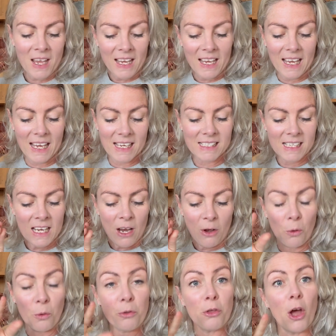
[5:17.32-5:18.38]
is
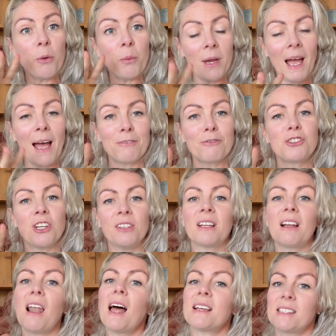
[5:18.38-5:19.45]
although we have
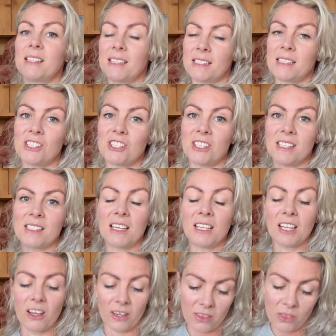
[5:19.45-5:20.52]
done classic stitches
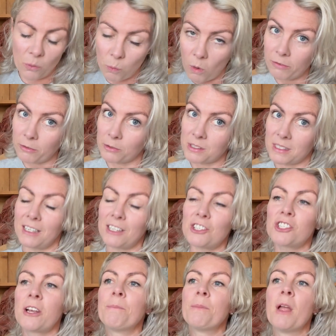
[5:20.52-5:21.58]
like the waffle
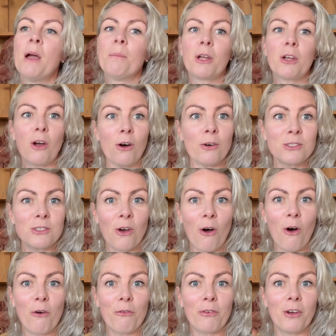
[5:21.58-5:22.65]
stitch, because
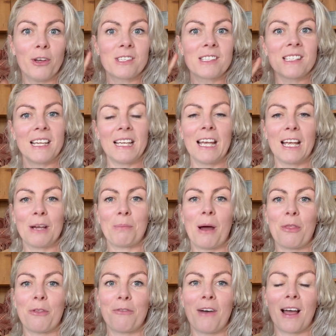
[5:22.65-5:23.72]
of us thinking
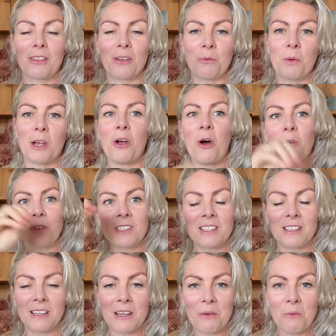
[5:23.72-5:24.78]
about the fact that we're constantly
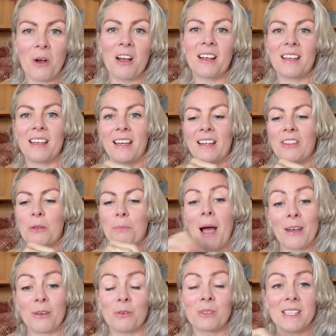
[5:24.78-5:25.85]
working the
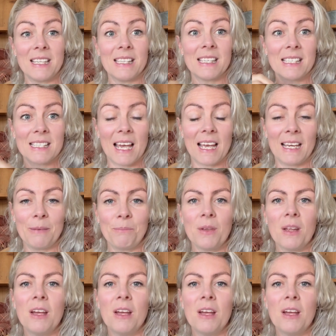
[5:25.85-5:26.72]
panels in the same,